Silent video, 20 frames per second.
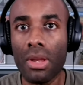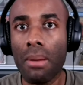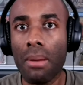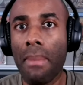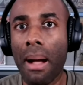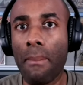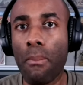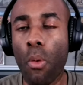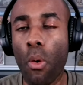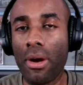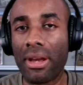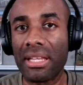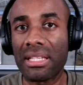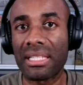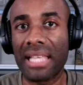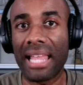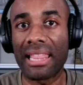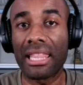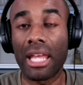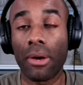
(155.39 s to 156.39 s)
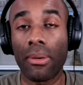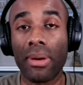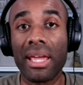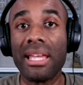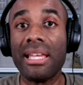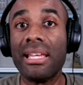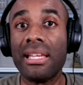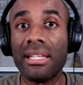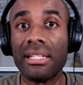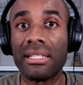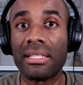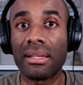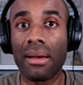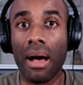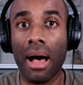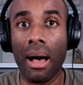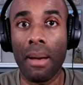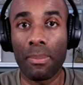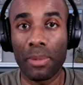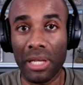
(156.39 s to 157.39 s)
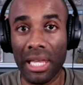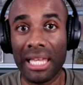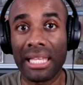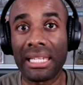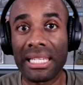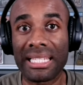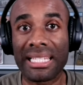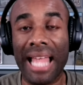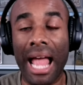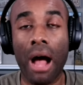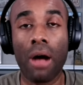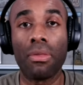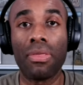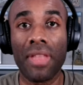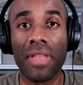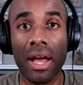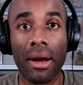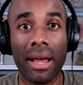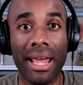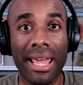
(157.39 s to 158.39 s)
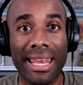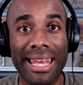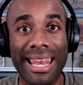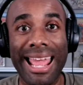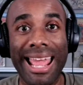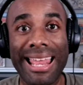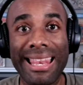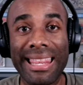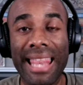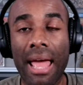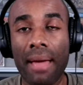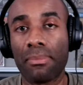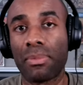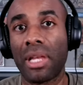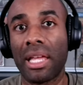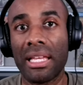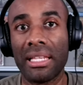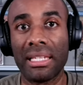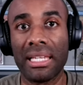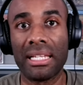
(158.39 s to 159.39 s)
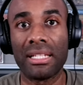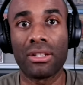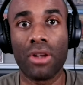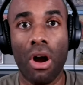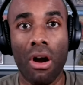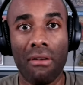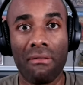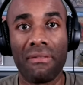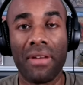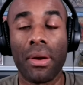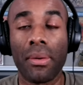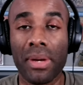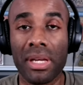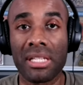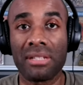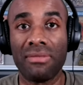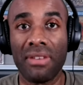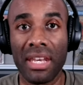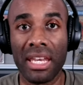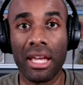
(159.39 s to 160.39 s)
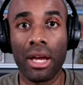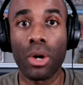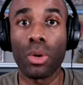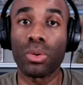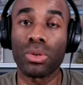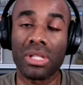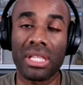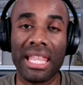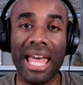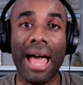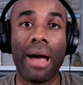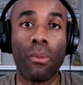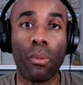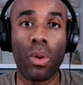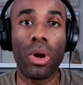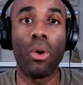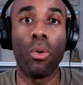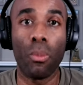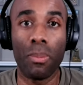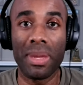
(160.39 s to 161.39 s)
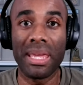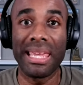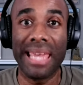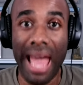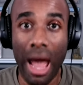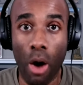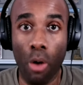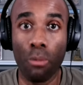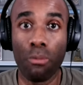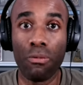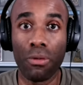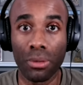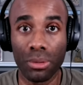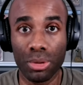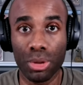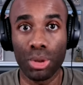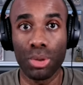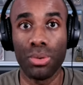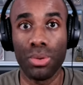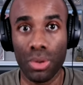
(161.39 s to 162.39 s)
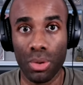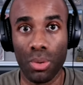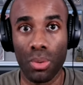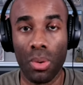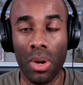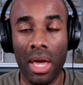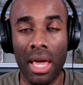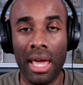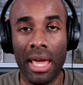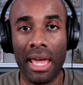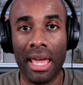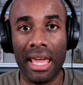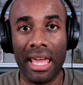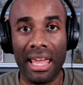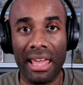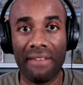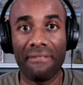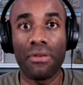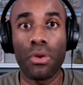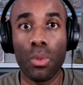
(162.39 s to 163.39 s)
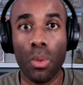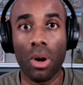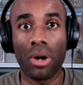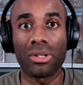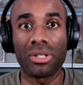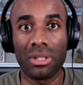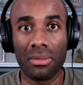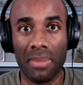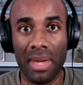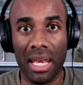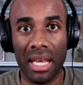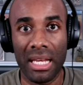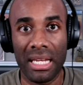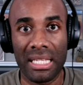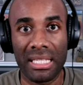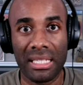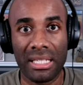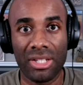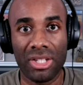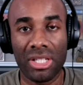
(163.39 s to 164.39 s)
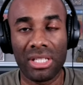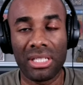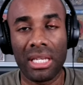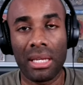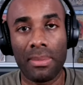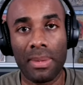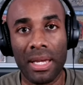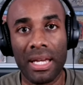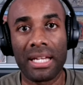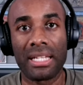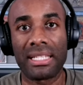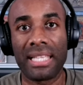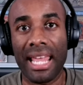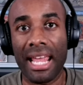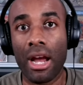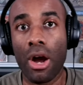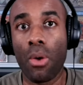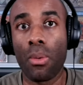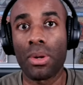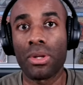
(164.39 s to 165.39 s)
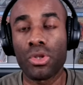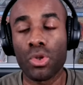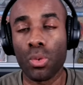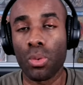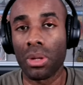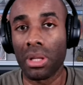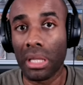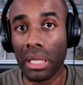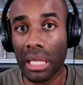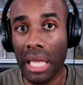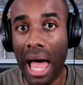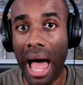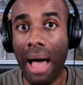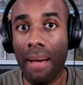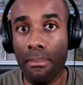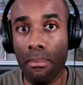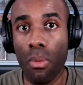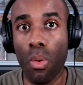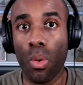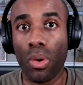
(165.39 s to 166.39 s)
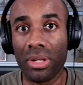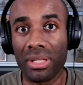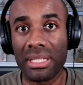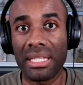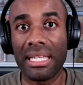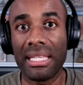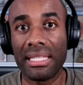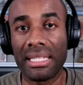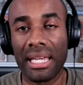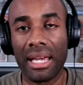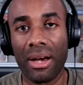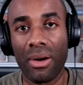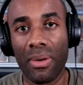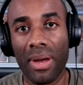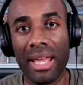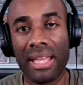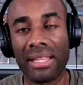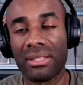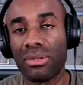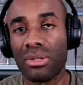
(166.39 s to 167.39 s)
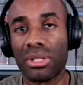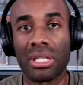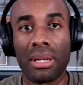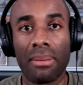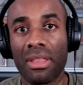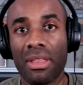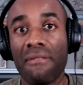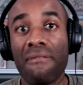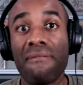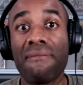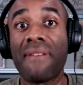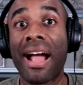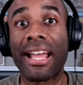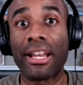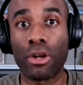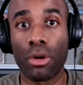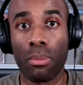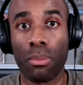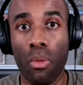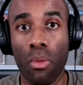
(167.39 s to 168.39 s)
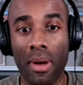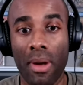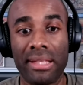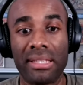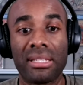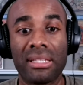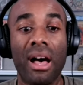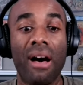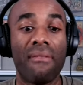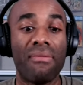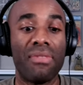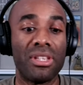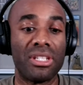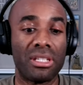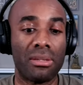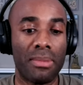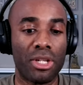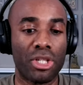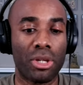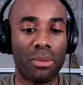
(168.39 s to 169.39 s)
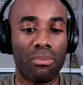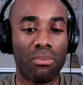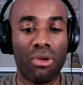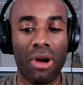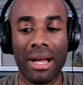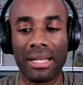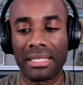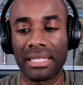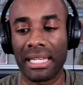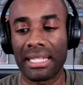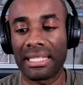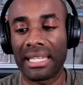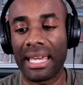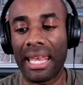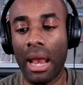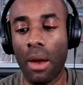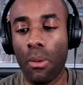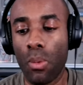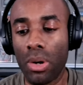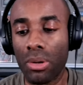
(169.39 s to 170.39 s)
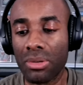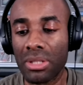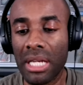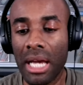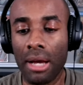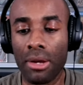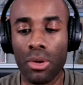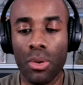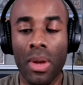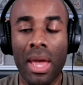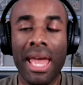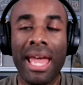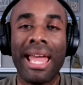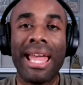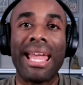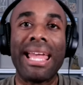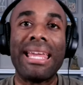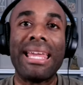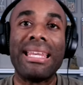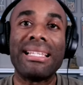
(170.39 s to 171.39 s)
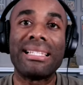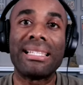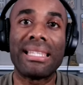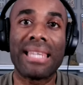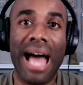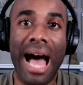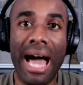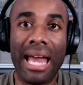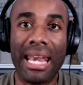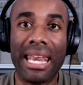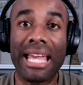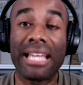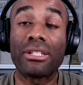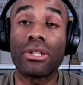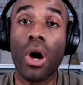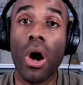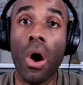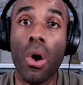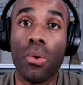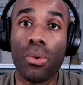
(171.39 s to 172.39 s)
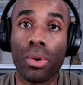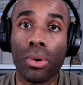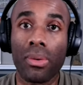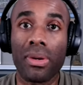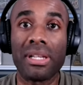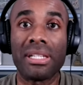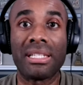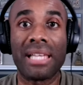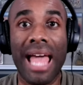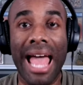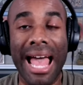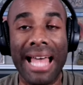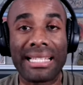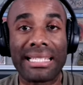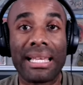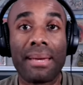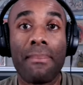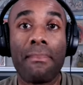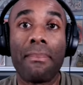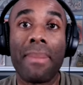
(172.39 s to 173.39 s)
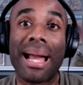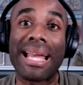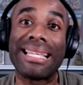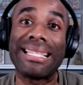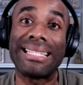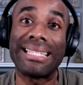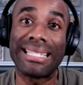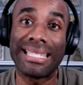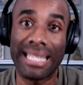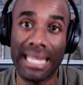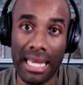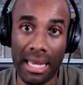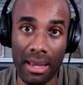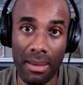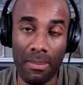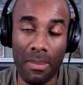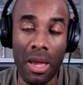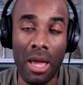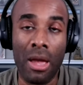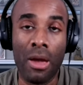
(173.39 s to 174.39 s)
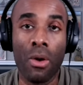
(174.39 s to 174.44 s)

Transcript: My point is that there is a playlist out there, and in that playlist are various videos that will be helpful to you if you are submitting to CGC, because they go into a lot more detail into some of the finer points of the submission process. And I will tell you, it is not as onerous as it might seem.